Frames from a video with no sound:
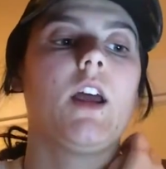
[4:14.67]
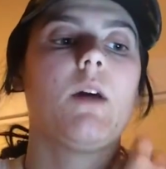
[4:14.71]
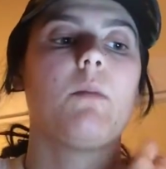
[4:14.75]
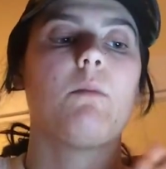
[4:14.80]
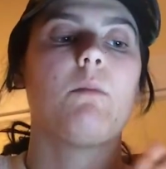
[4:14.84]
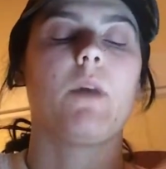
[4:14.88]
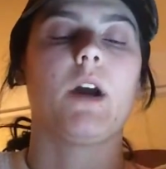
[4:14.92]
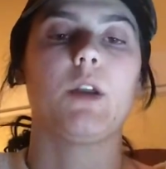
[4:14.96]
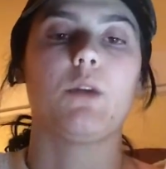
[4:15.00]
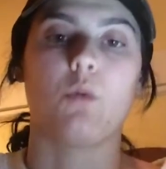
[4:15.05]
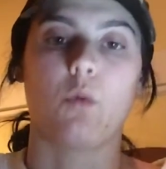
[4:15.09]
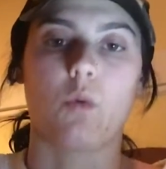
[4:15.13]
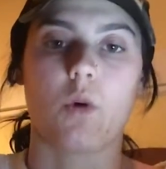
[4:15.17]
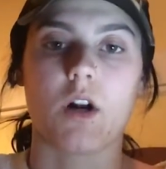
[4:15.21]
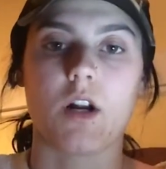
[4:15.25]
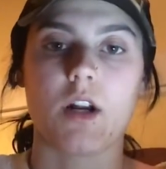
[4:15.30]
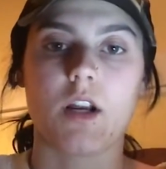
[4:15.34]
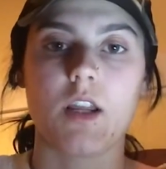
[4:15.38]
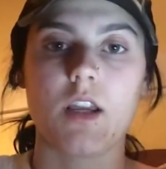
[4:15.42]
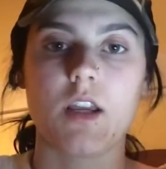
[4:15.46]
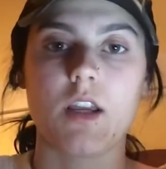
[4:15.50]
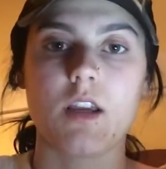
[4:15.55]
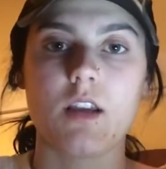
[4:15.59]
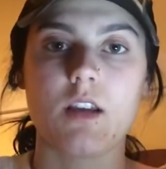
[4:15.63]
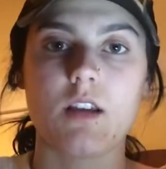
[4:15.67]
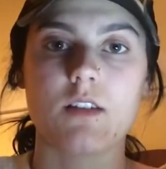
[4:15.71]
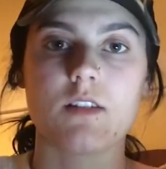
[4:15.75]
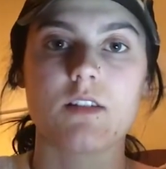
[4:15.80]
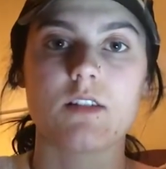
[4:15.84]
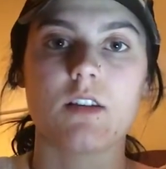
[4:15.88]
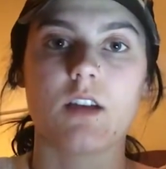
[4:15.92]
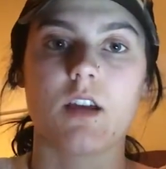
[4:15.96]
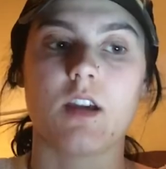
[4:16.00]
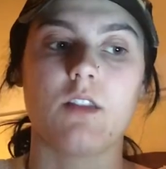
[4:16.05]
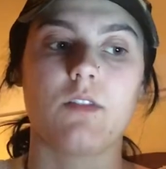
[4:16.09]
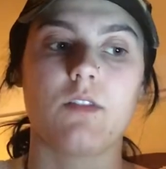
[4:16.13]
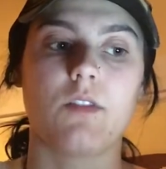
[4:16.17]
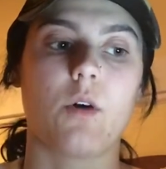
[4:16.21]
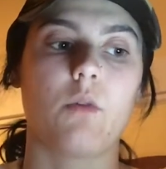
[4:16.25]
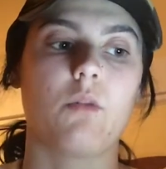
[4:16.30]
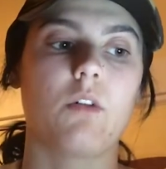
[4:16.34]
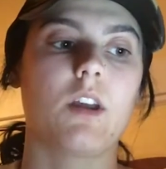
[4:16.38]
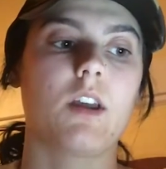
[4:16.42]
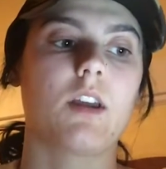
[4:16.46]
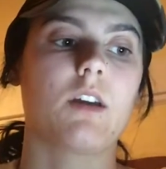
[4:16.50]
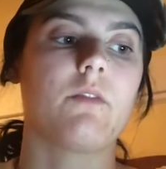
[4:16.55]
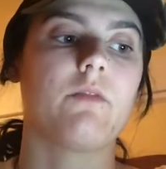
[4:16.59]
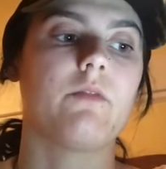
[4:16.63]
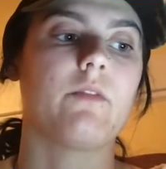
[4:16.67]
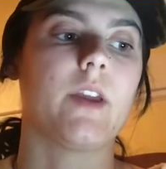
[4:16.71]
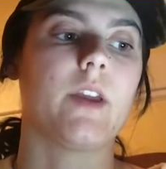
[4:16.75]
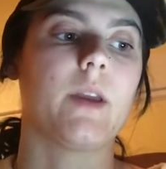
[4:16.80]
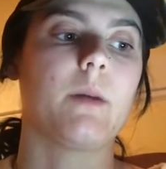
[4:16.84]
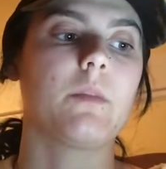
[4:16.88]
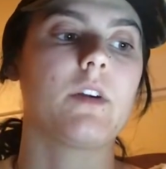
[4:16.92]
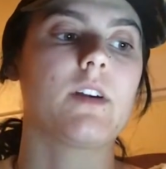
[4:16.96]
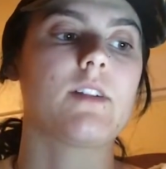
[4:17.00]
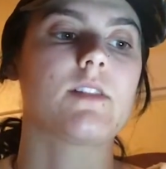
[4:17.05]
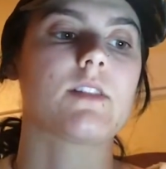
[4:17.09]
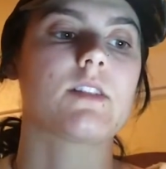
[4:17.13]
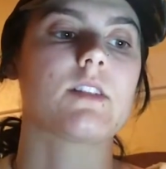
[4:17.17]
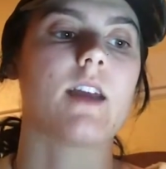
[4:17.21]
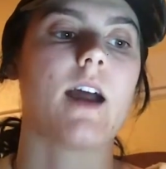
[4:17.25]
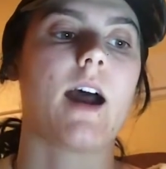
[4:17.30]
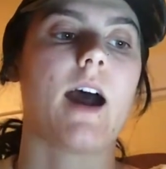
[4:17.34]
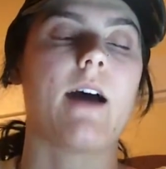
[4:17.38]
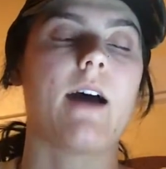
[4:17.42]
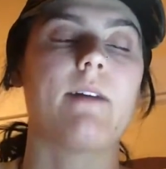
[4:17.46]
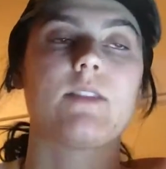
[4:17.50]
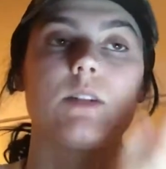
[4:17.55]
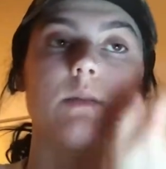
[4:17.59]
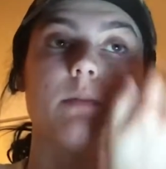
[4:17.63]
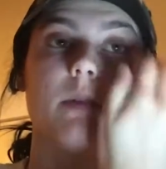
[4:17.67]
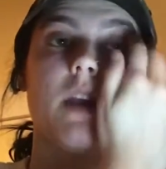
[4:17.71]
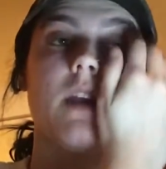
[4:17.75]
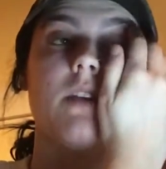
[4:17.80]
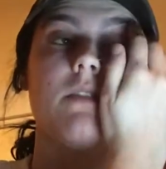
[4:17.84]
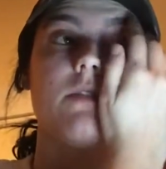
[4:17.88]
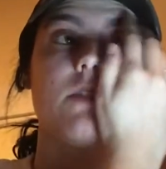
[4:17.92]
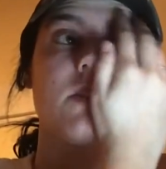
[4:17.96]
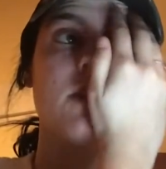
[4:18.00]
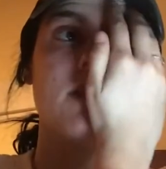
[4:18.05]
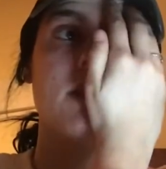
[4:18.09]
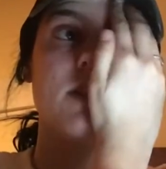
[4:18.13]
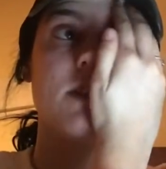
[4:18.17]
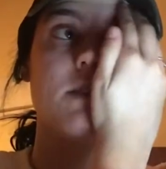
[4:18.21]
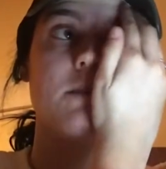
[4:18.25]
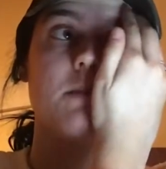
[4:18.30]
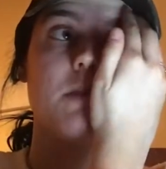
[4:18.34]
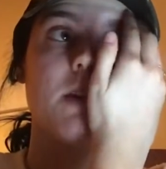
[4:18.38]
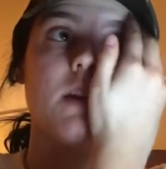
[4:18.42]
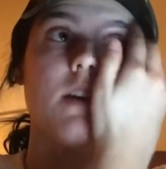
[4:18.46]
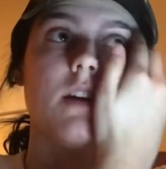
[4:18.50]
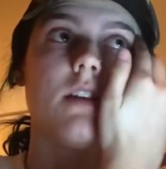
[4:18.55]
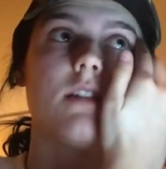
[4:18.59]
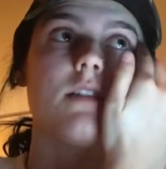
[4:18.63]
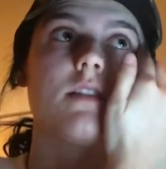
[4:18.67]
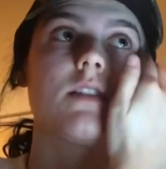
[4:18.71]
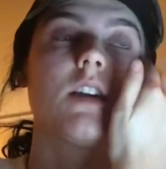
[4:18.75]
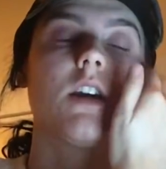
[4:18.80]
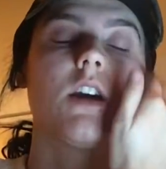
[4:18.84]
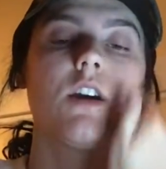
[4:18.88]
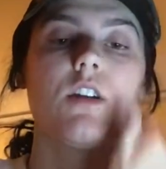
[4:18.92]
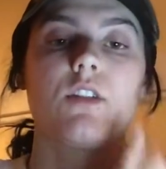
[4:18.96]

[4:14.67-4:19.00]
minorities and low-income families to have to pay for this, because